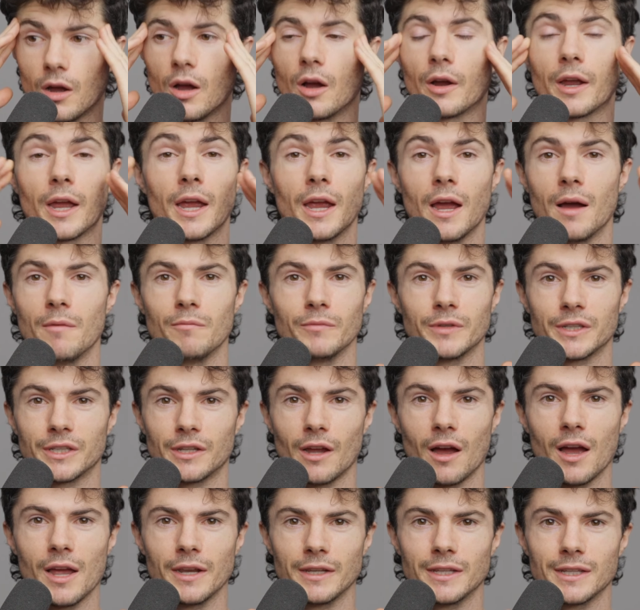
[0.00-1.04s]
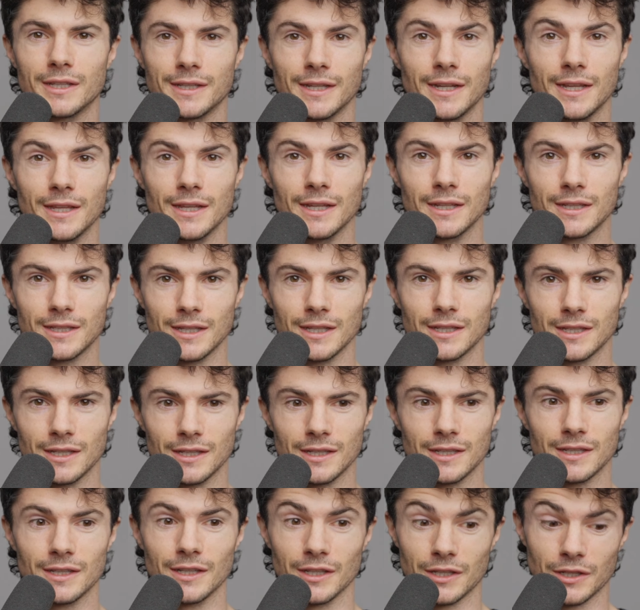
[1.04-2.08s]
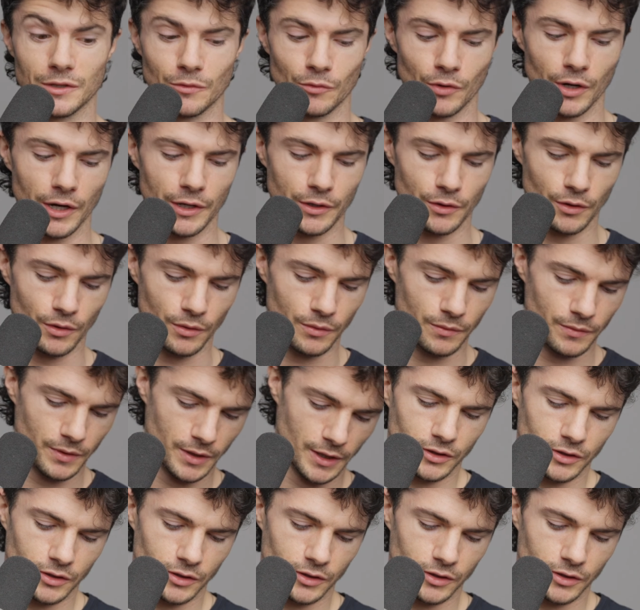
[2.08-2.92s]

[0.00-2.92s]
okay, I'm starting to see this. This is really cool.